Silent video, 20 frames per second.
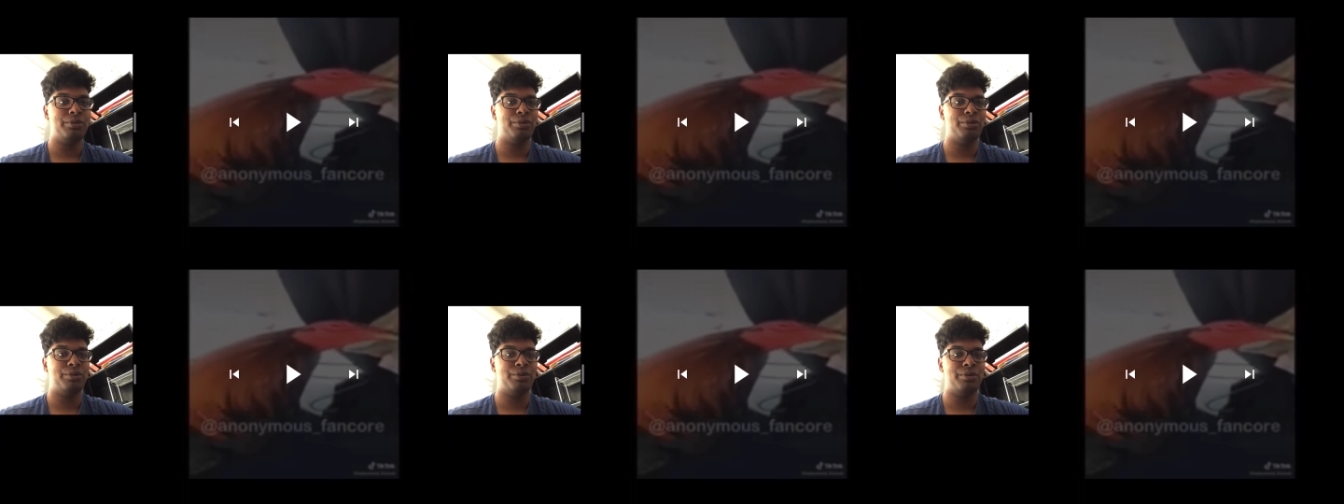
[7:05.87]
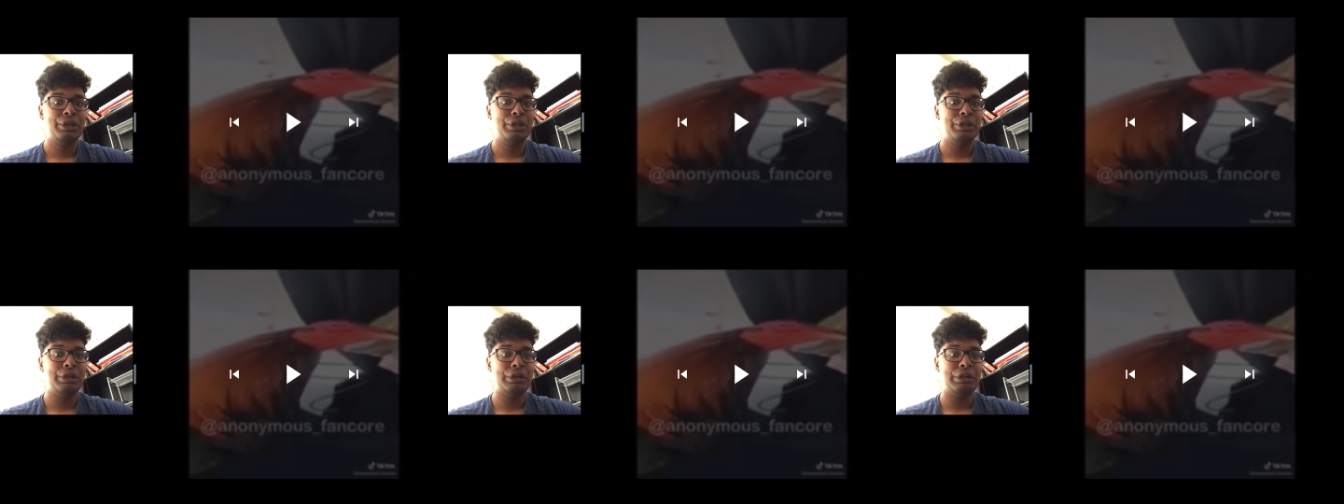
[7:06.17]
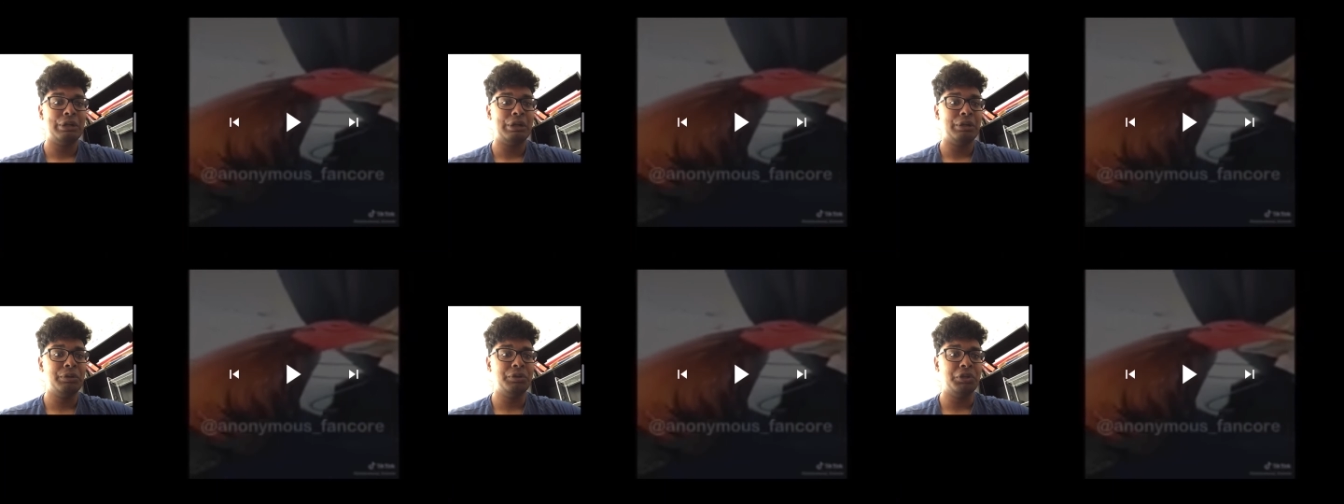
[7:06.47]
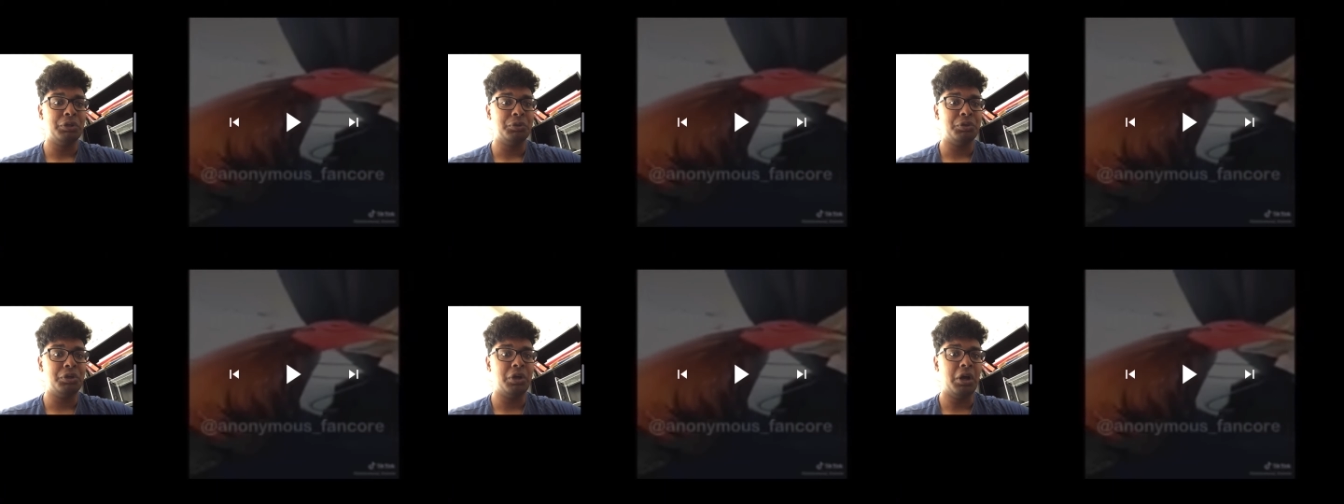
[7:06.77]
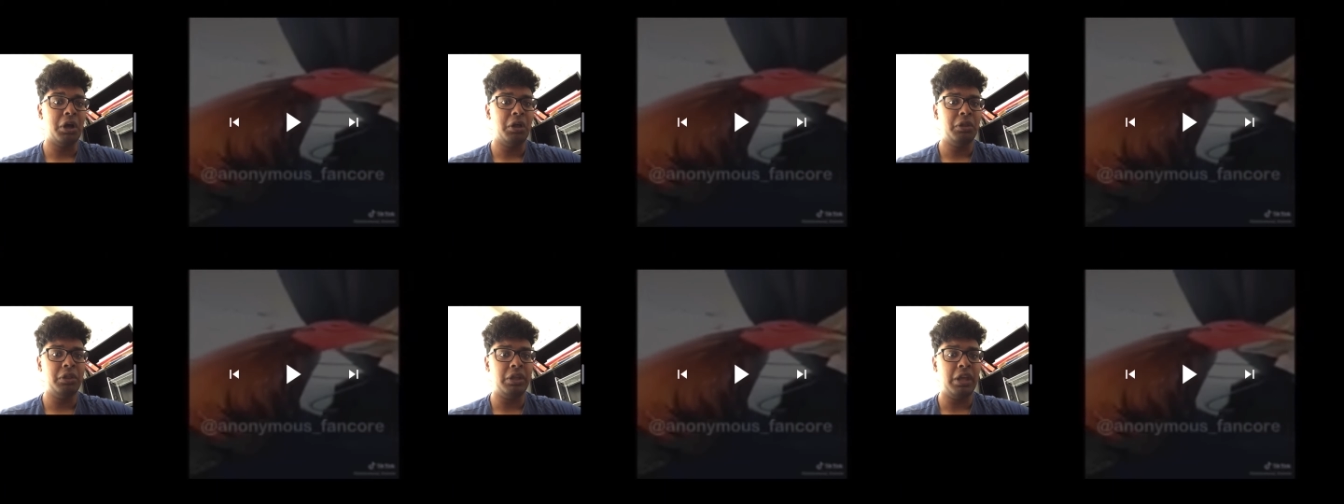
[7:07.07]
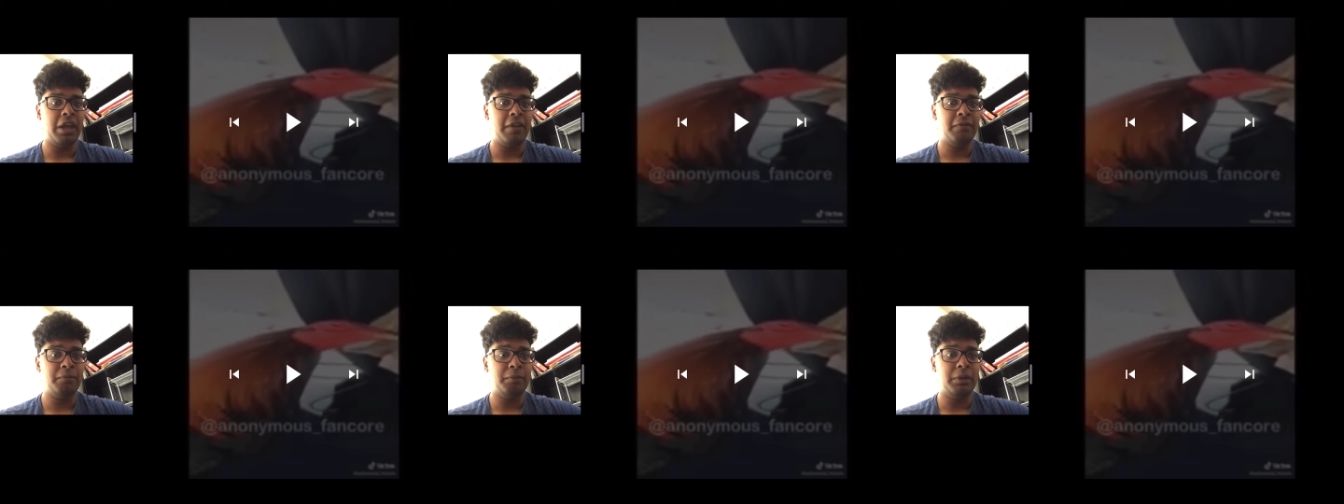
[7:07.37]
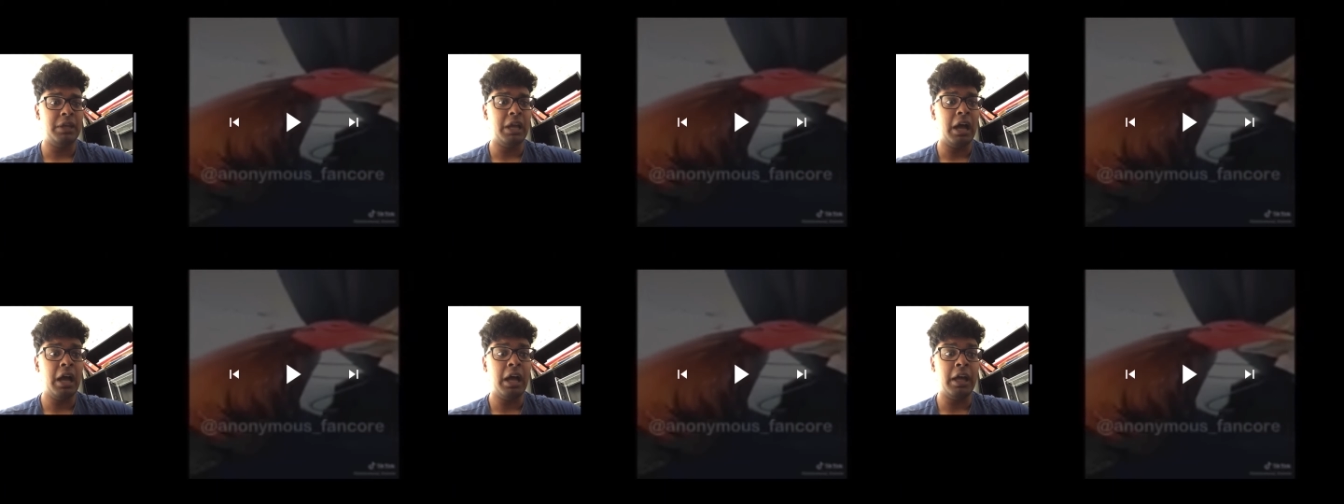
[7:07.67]
Or, I don't know, call the
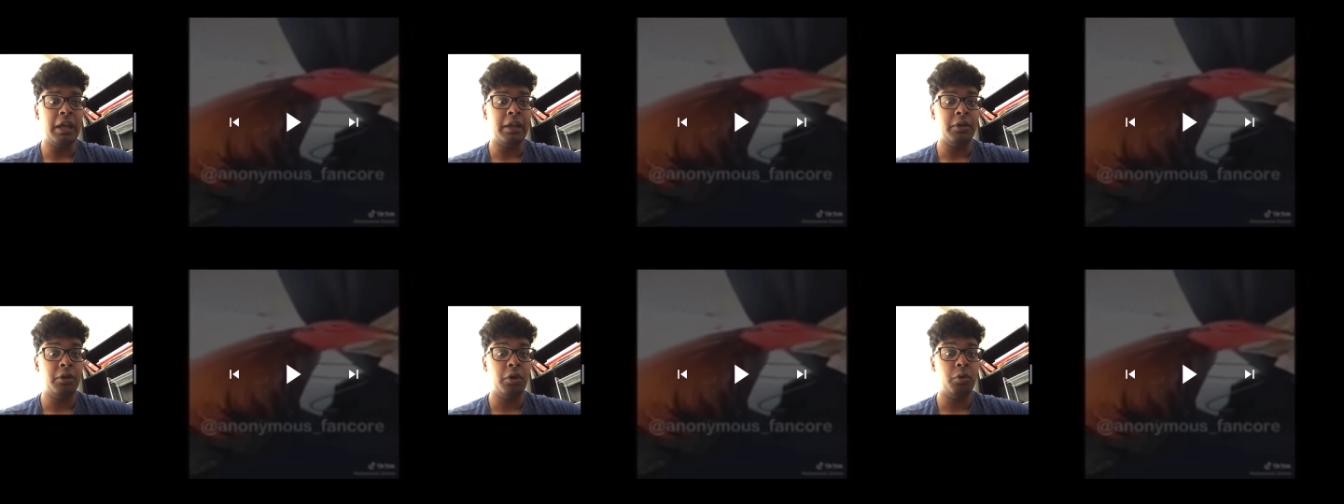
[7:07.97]
FBI?